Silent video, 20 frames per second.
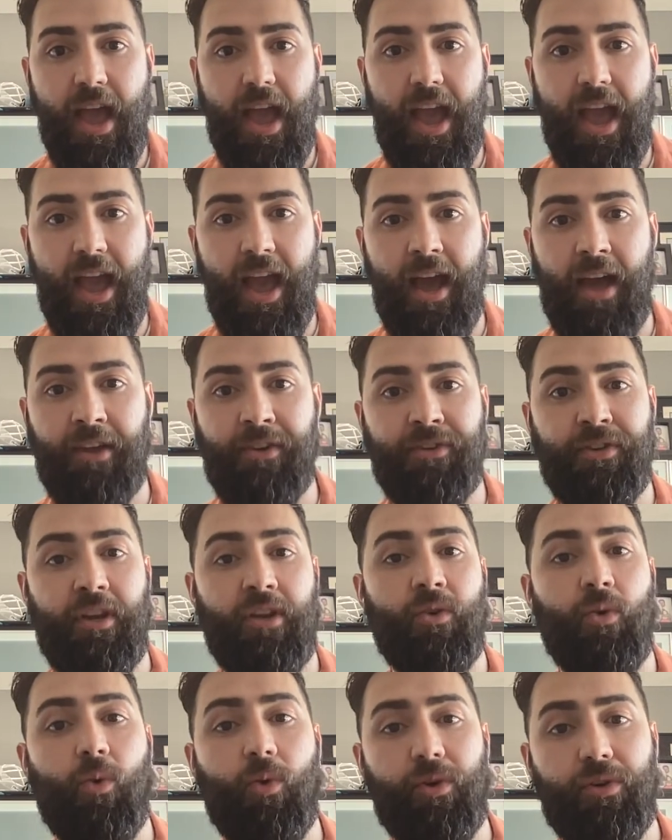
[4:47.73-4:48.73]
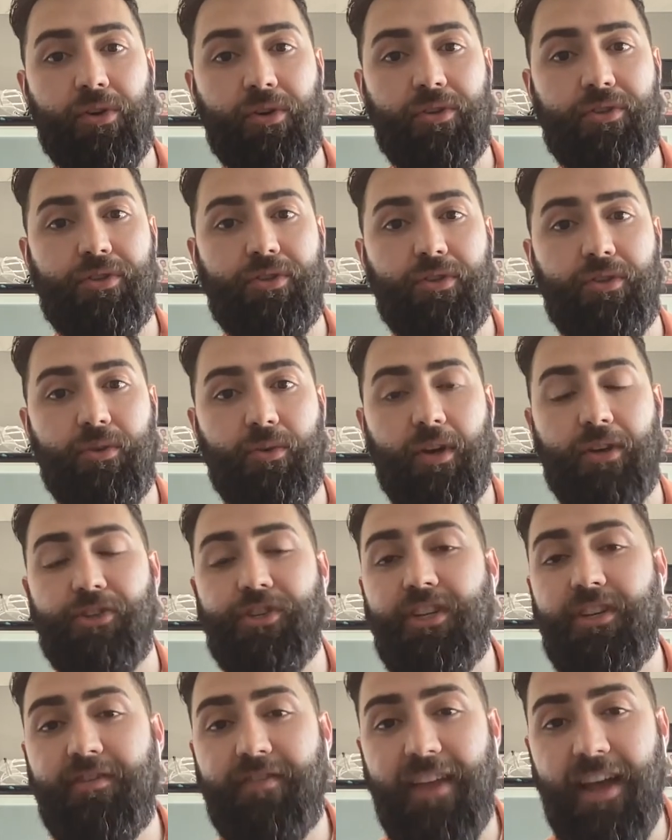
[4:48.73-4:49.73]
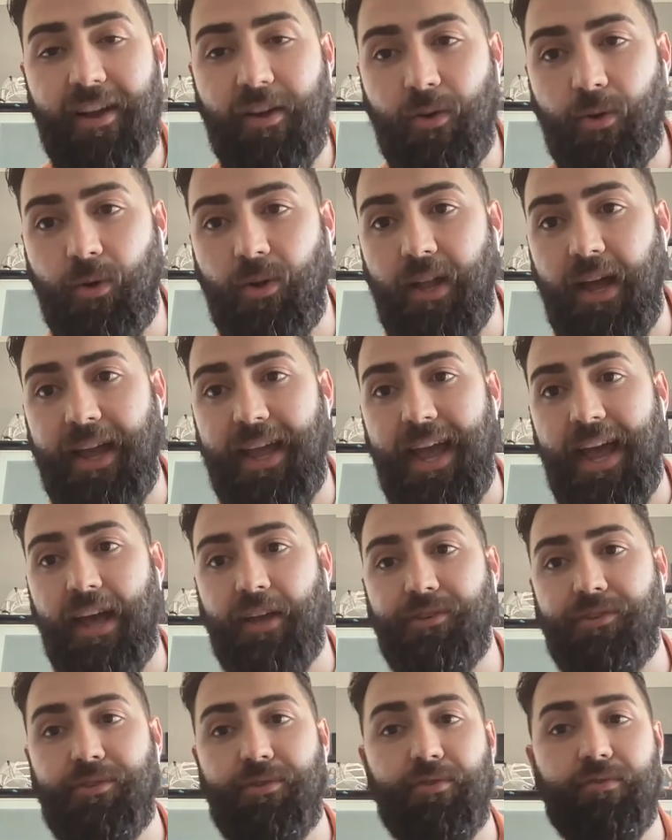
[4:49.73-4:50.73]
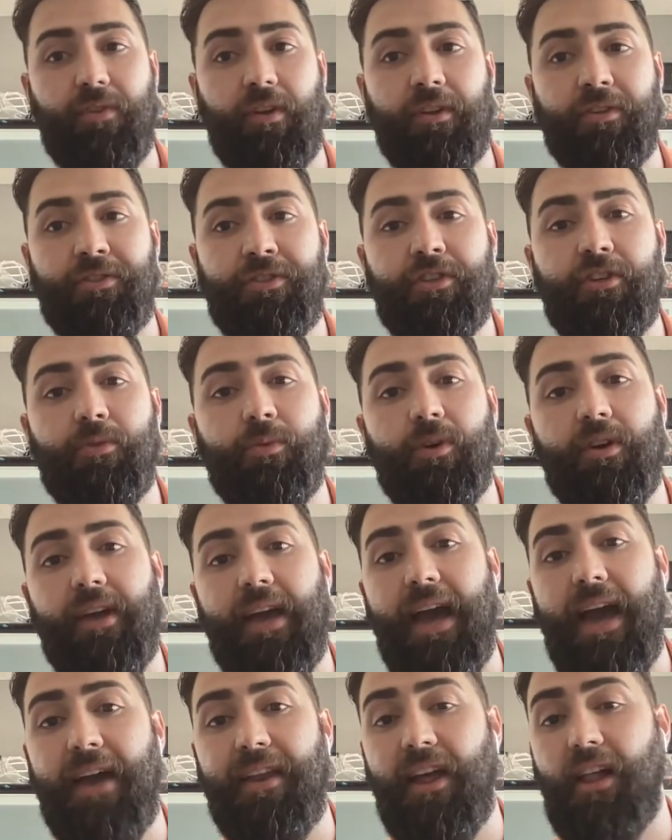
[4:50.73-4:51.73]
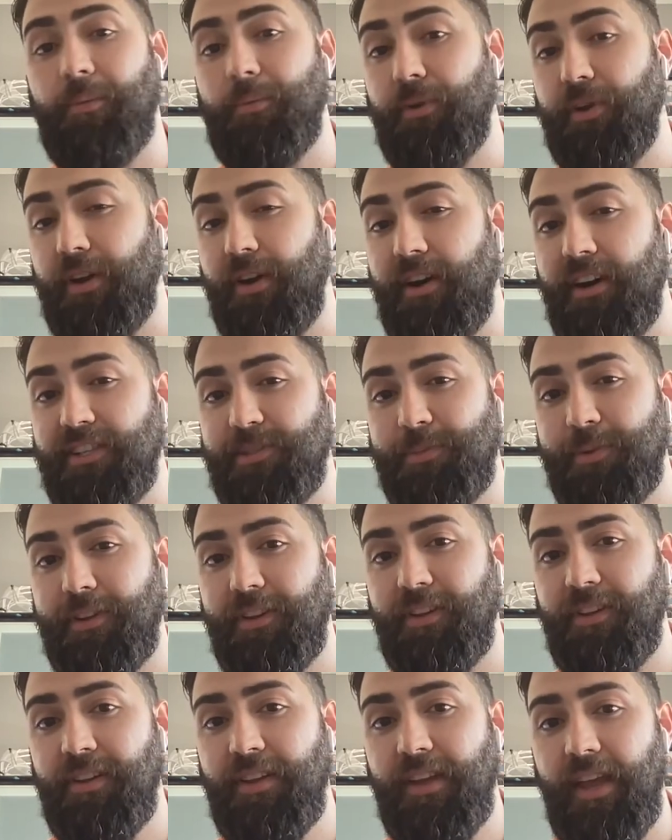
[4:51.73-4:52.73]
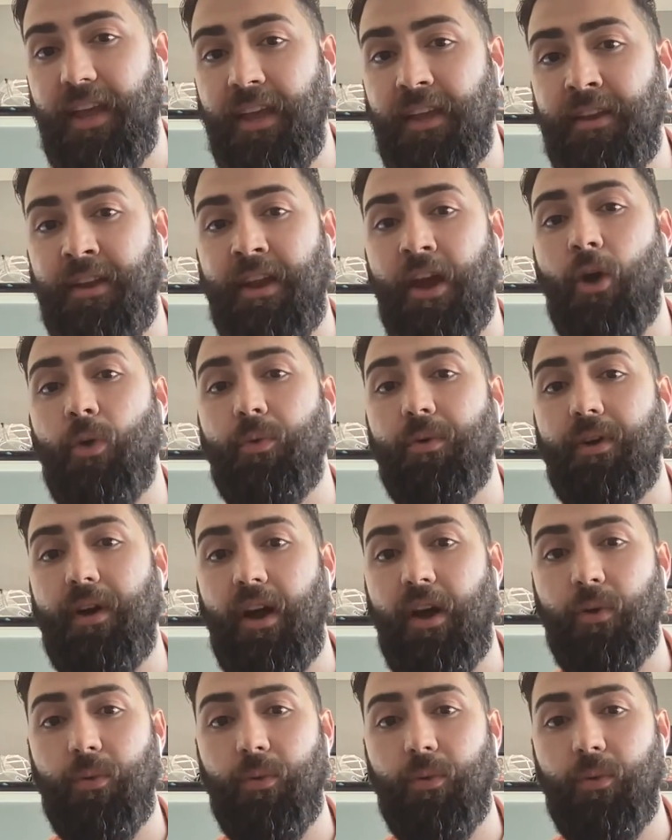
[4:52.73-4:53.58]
And in order to achieve that goal, I had to do volunteer work at Alberta Hospital in an